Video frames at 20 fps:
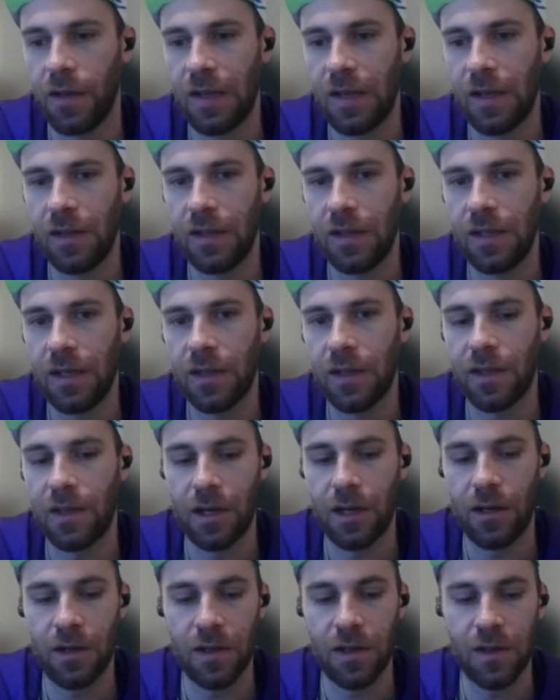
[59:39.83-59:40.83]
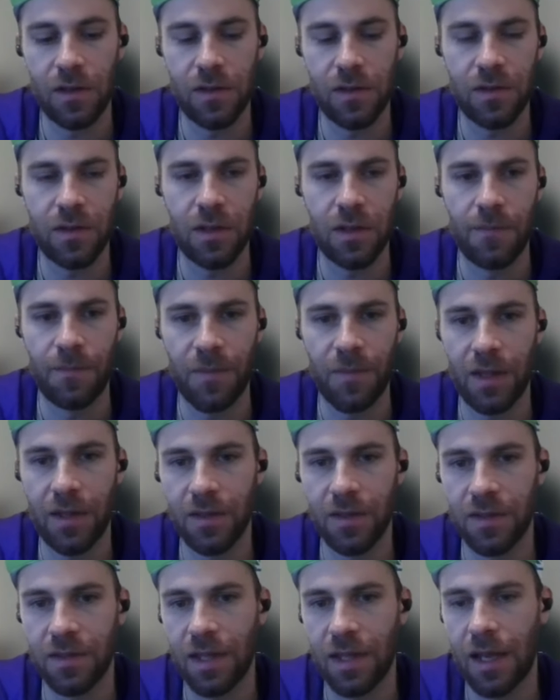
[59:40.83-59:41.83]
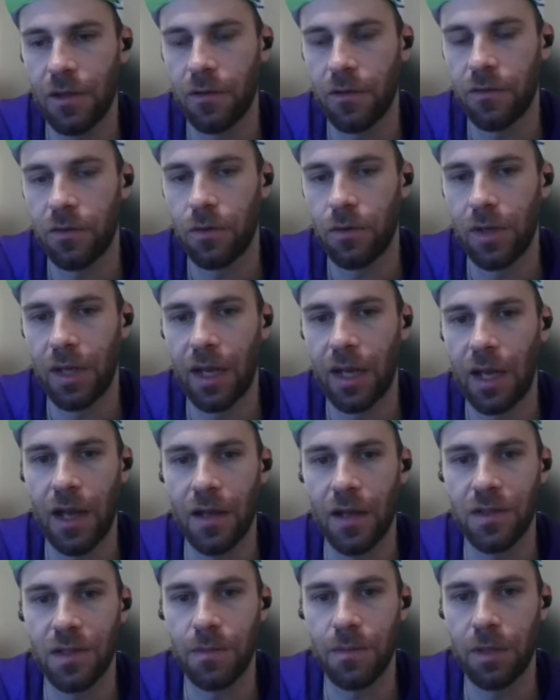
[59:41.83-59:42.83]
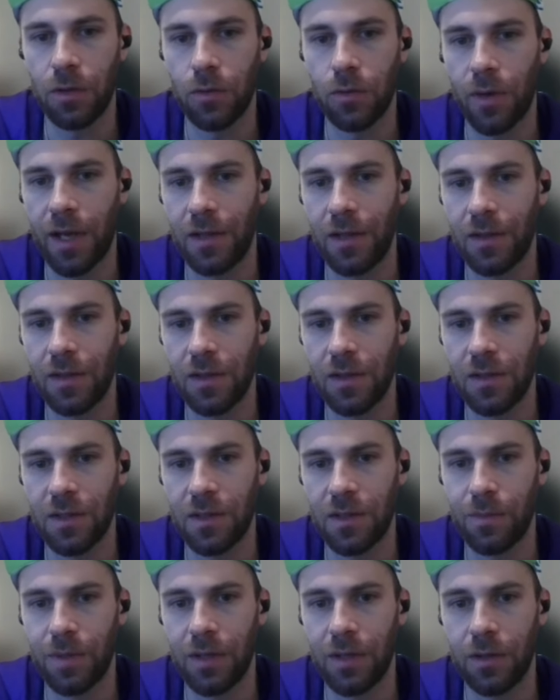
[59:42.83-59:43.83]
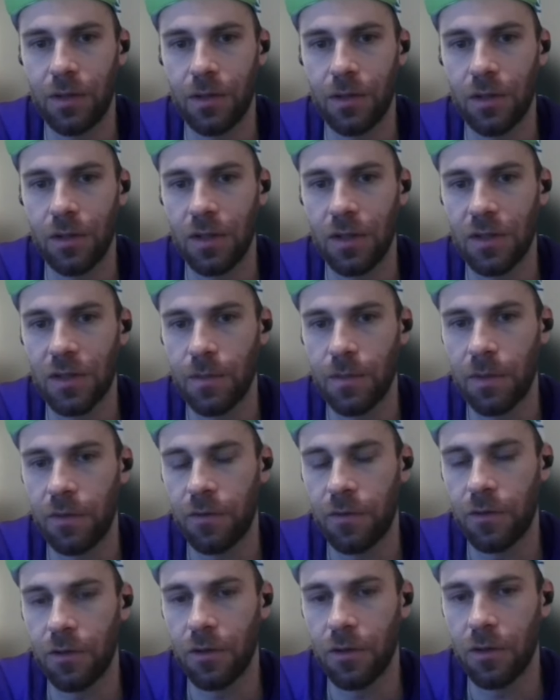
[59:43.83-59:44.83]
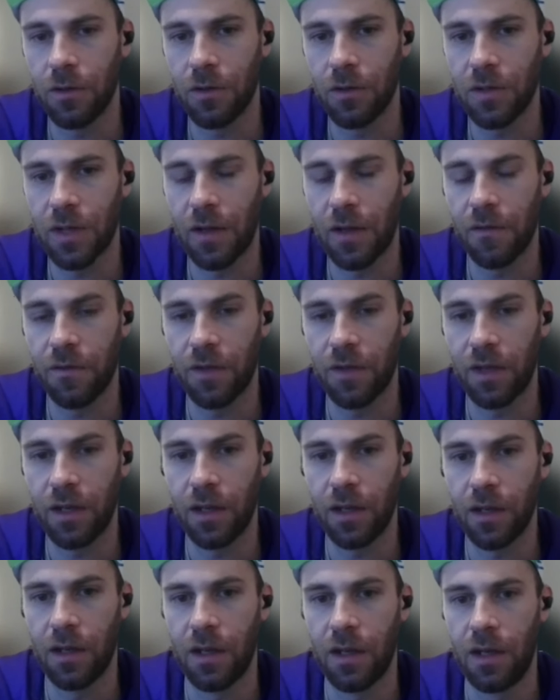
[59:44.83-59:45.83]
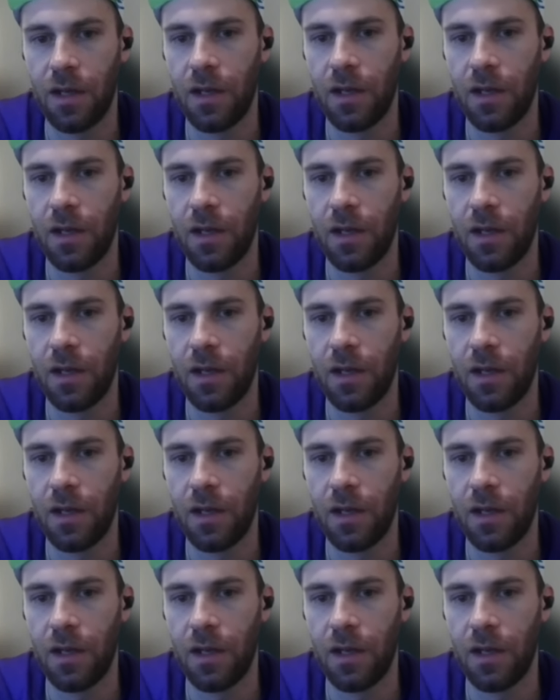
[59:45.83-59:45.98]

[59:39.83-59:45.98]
The idea there is instead of doing a CP20, CP30, CP40 or something,